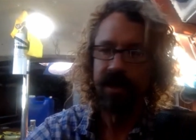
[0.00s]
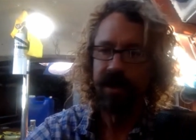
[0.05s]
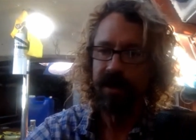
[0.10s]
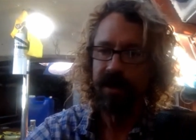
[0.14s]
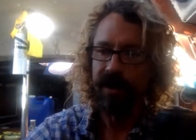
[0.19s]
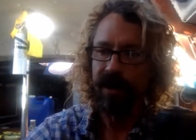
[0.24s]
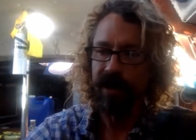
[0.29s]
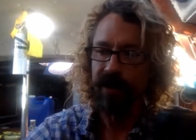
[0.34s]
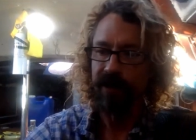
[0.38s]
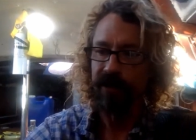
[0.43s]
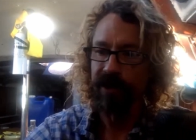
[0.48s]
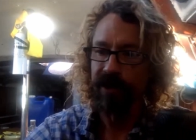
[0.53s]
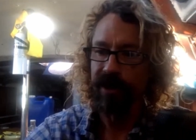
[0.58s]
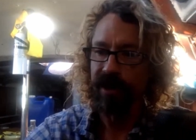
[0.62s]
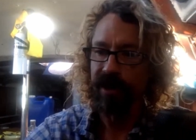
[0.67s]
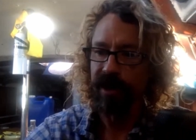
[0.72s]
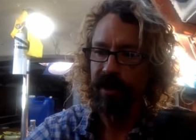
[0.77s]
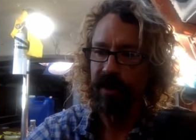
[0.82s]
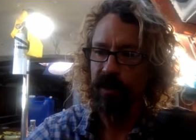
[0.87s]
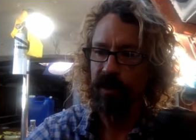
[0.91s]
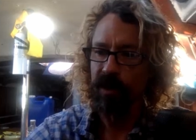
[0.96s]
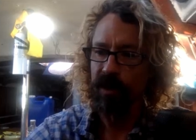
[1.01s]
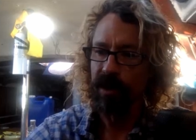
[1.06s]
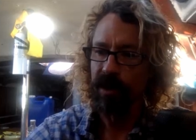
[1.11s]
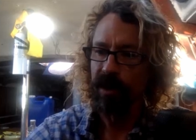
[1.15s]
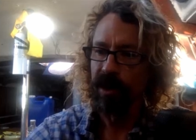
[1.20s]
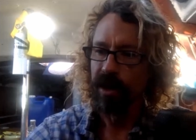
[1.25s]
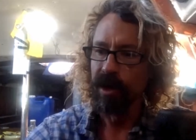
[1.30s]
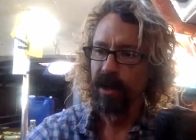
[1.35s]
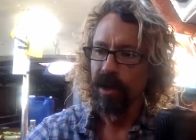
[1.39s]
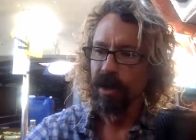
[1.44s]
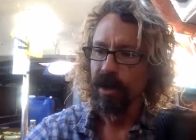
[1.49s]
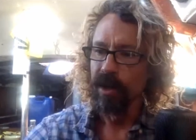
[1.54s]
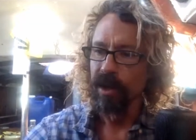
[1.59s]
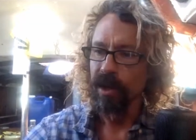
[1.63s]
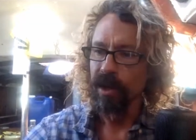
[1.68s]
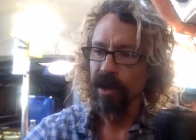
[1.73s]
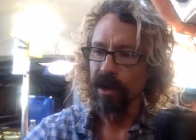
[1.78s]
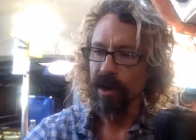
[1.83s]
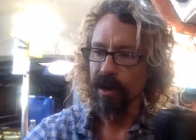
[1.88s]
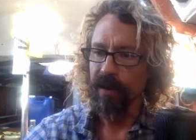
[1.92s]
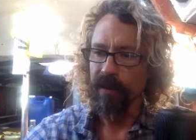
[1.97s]
not drinking anymore.
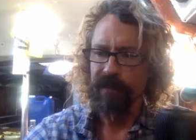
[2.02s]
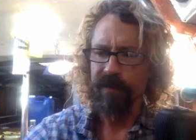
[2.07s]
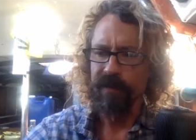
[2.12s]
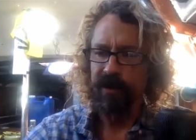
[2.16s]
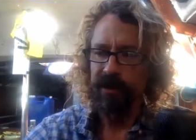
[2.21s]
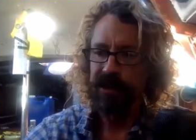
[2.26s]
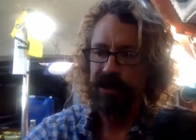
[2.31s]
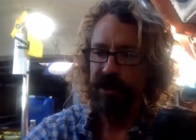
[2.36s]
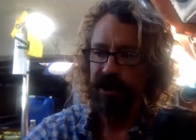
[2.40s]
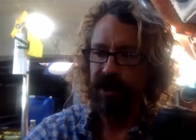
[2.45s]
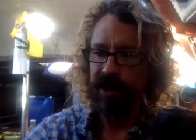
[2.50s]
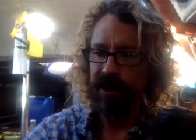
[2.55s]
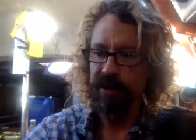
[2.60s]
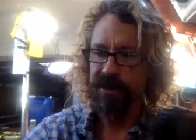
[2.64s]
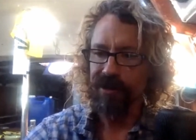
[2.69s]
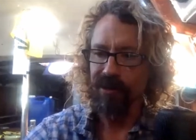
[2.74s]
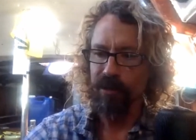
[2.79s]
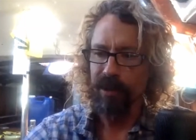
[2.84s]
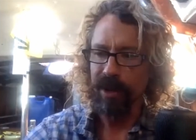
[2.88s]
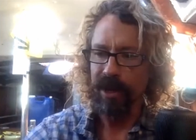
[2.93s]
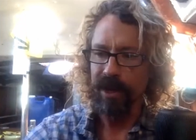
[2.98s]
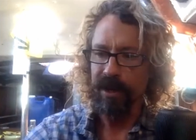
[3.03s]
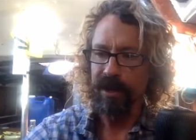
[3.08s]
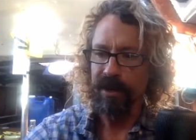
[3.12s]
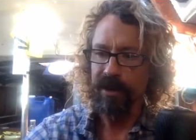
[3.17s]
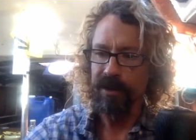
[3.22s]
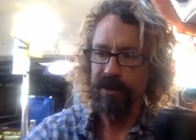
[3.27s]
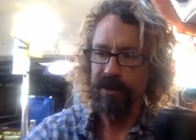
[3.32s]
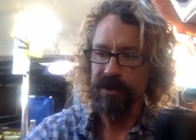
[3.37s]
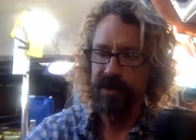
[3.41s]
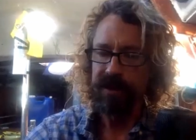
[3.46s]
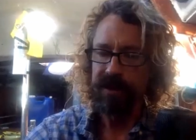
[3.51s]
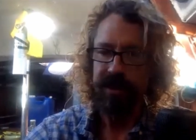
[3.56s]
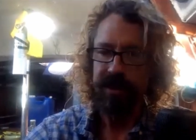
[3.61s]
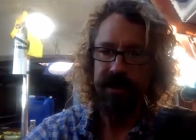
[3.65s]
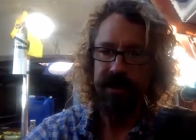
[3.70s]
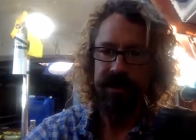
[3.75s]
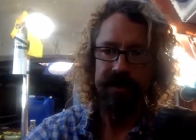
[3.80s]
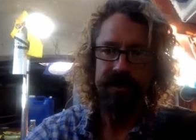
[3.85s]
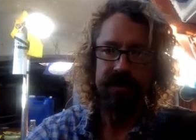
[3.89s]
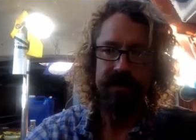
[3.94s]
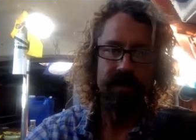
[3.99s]
Right. Uh, in the first right. year, as everybody knows, is
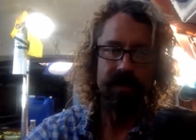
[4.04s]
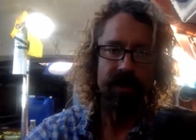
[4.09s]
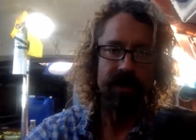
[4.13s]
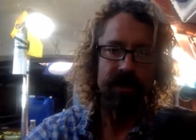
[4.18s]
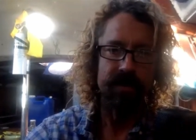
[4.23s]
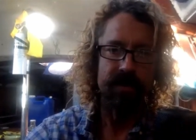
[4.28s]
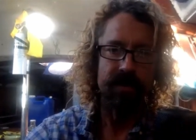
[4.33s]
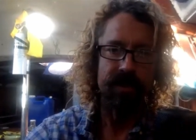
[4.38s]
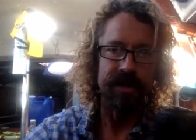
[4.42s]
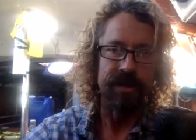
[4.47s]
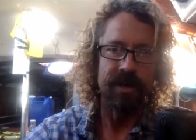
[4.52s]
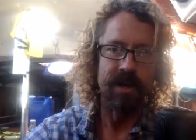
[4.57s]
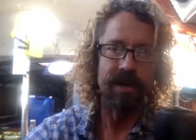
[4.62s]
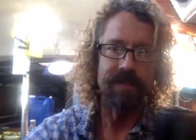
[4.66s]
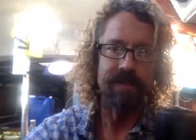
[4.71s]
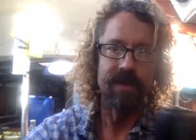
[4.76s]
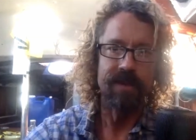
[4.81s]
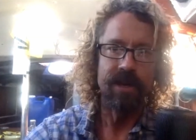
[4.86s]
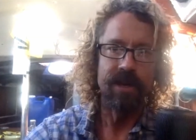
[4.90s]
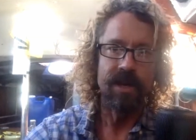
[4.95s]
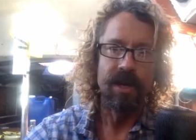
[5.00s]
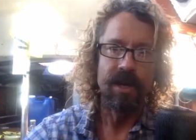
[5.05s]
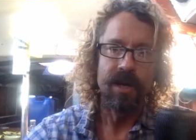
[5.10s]
is is pretty tough.